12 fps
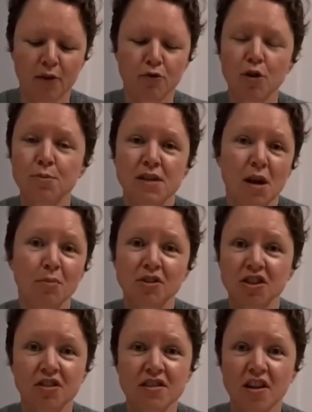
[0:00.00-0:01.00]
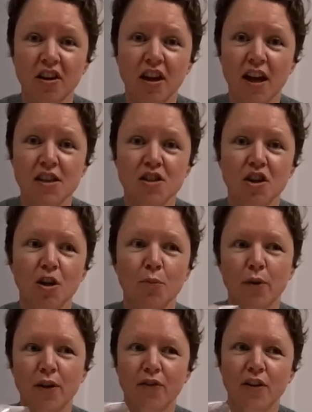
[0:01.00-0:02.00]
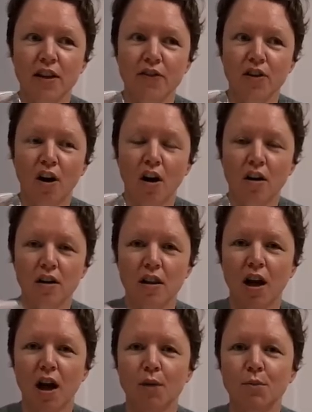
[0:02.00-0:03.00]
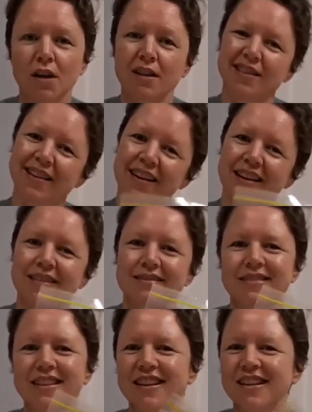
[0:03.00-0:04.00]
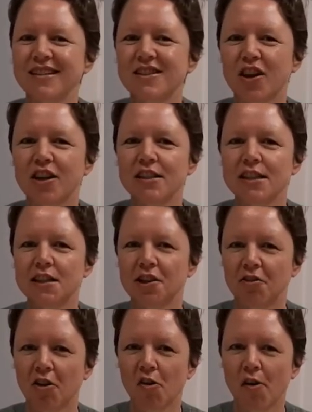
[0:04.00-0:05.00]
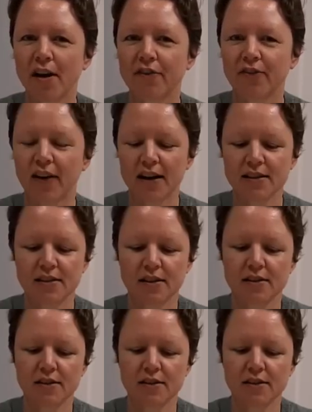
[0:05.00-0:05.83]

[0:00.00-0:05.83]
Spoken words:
Room temperature is okay too, but if you live in a hot climate, then, you know, it's going to deteriorate faster.